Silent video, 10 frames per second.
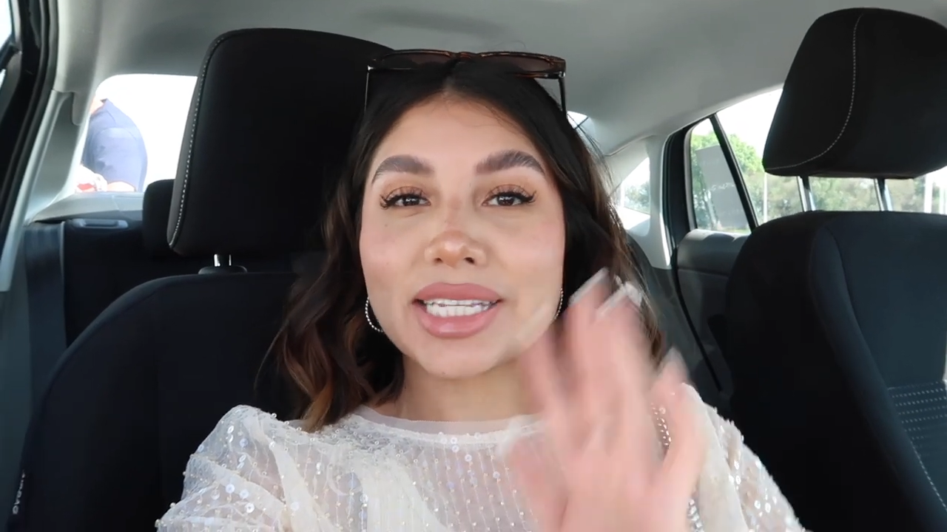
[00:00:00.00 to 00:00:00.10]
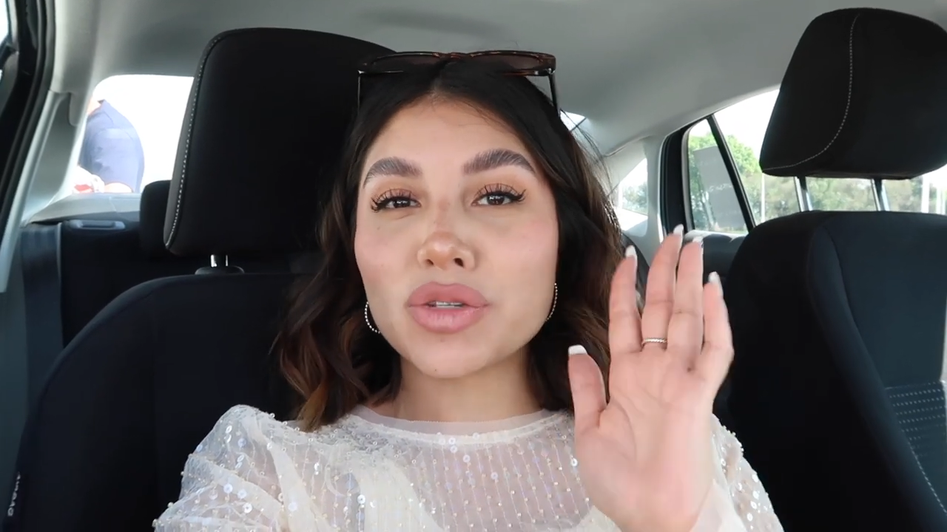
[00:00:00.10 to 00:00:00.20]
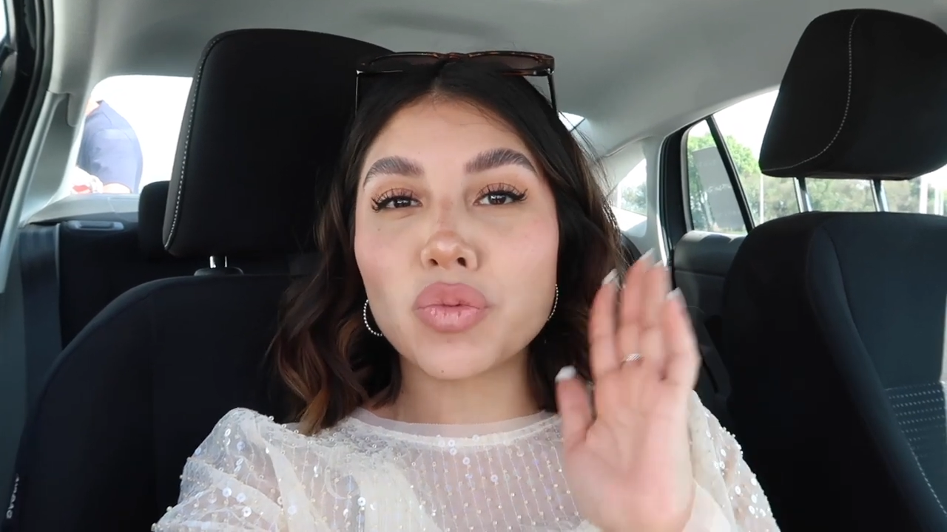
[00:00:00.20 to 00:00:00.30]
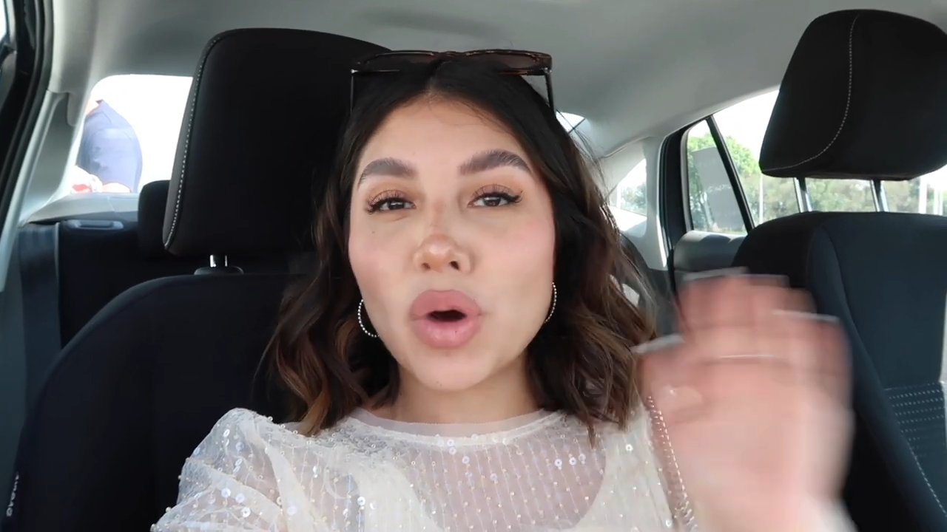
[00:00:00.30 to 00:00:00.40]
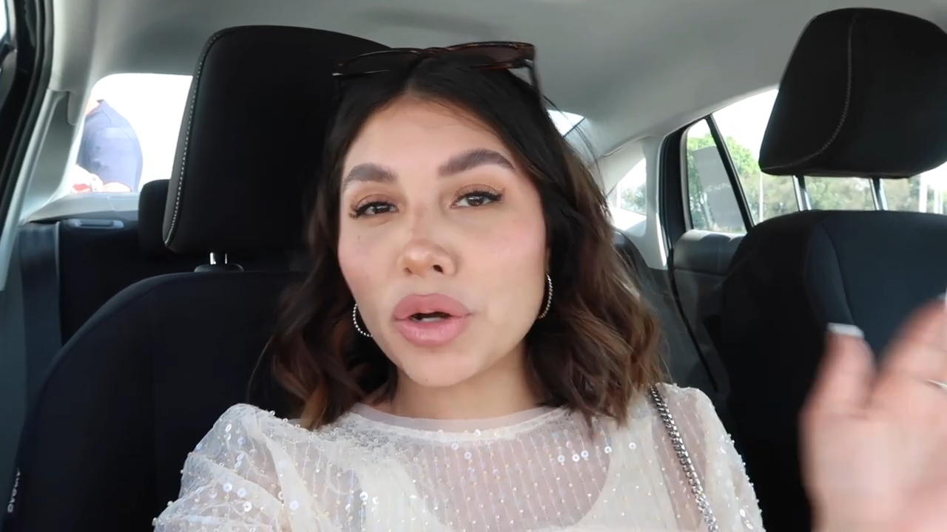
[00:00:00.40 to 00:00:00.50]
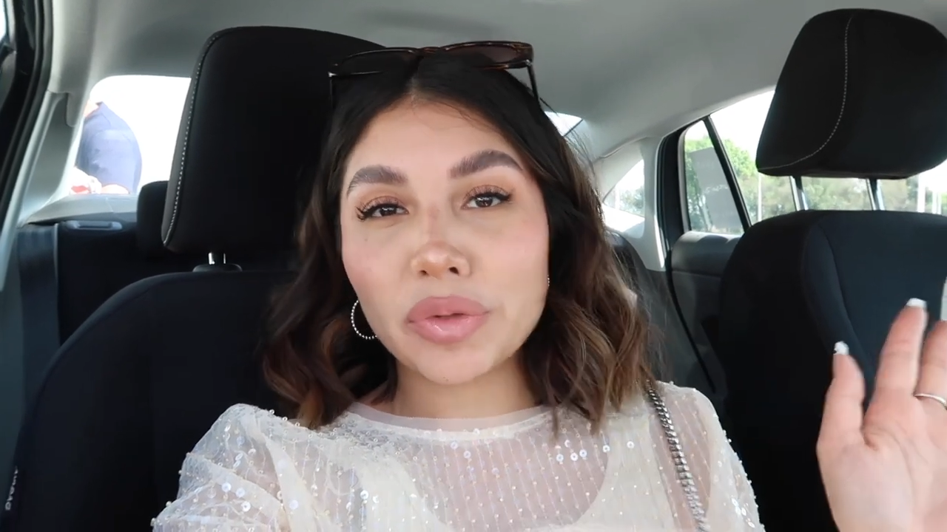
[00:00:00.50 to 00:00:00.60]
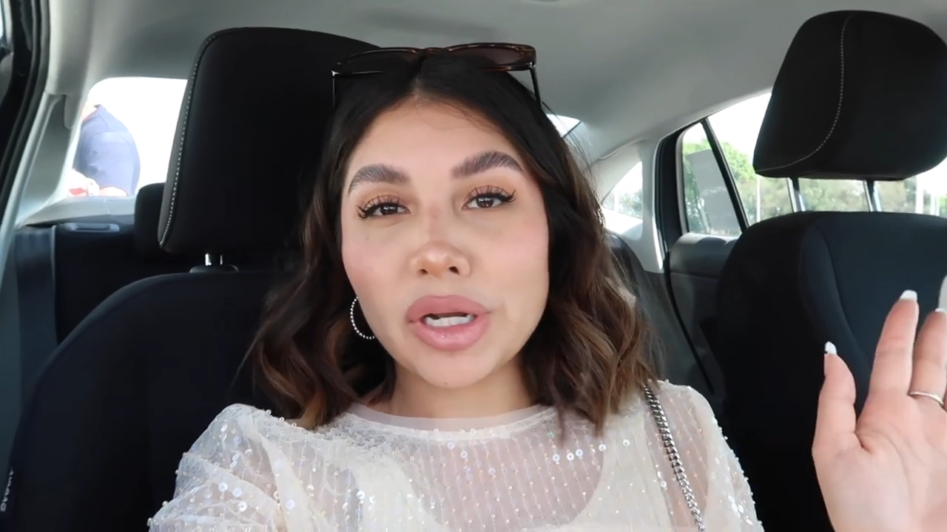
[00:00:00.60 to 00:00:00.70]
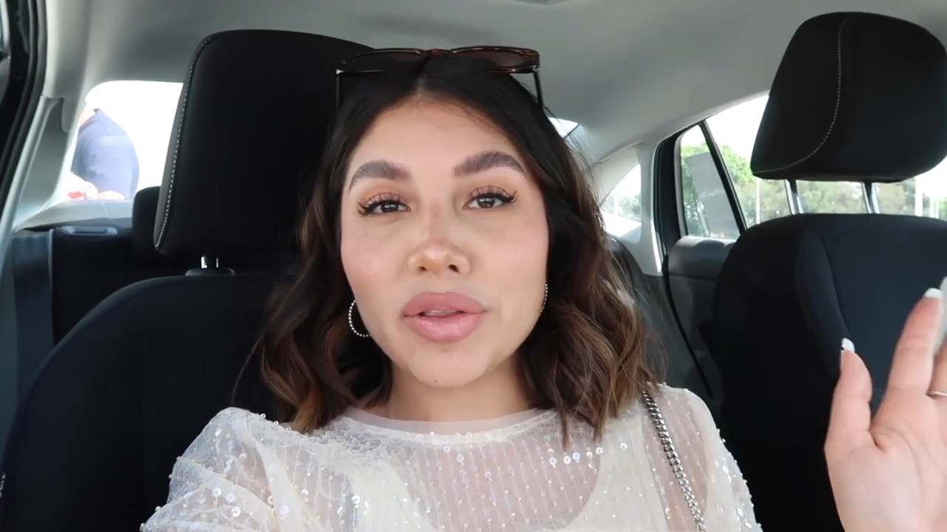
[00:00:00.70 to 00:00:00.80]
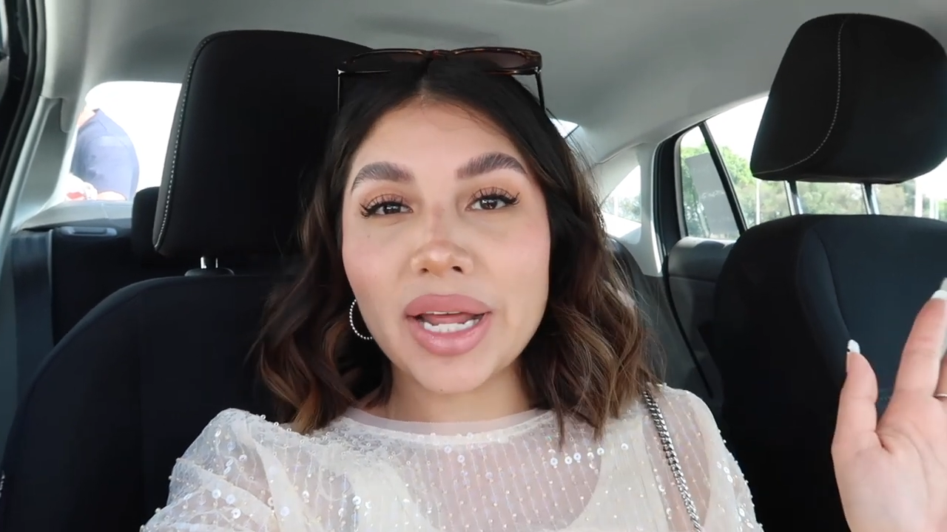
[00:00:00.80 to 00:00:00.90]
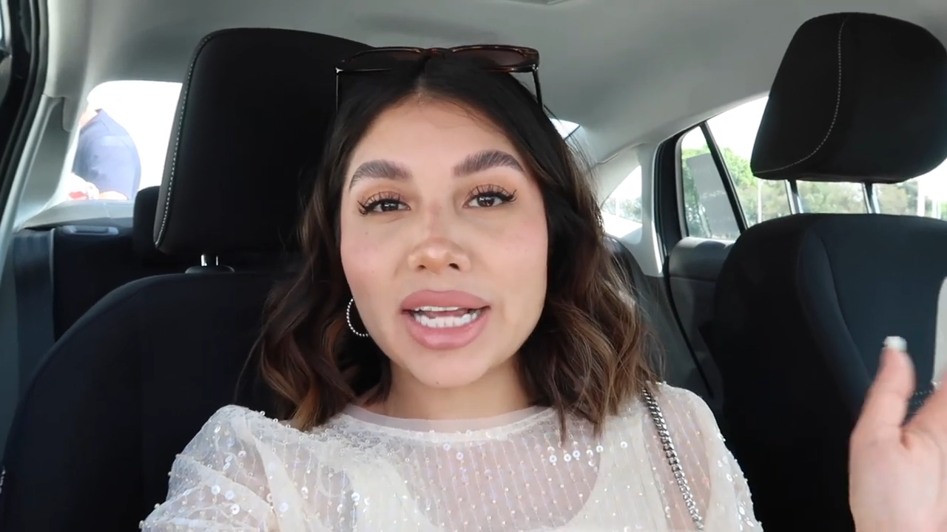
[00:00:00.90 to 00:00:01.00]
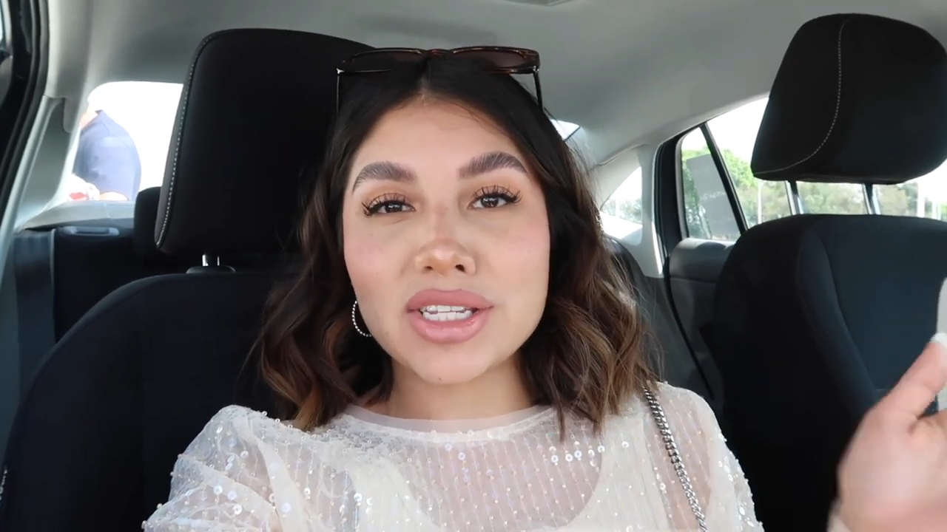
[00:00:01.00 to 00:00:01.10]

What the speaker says: this one reel that I